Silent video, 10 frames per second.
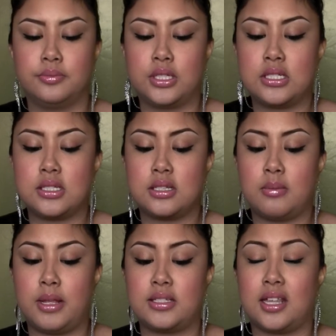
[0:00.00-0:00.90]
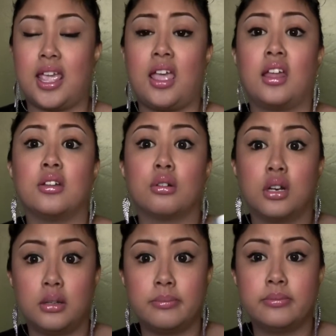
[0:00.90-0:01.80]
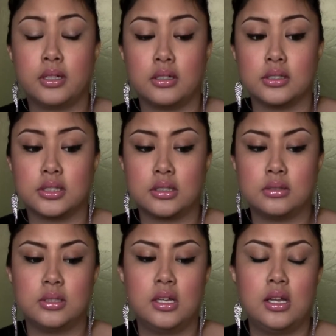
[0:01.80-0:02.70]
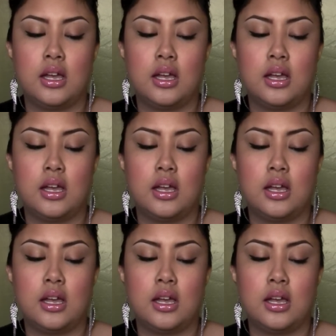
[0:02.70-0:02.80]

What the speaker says: This is an amazing hand cream also.